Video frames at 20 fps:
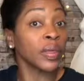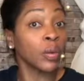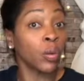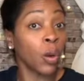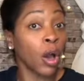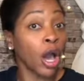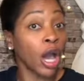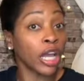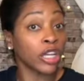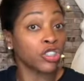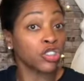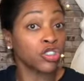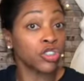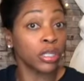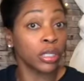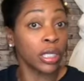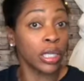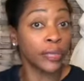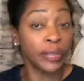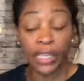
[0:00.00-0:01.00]
washed
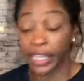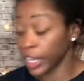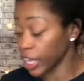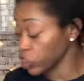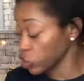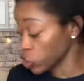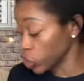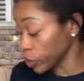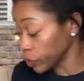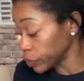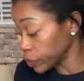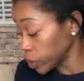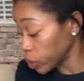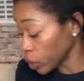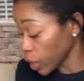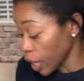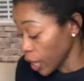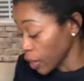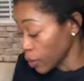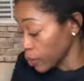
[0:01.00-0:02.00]
in the kitchen,
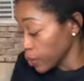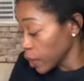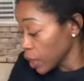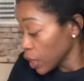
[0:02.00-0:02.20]
okay?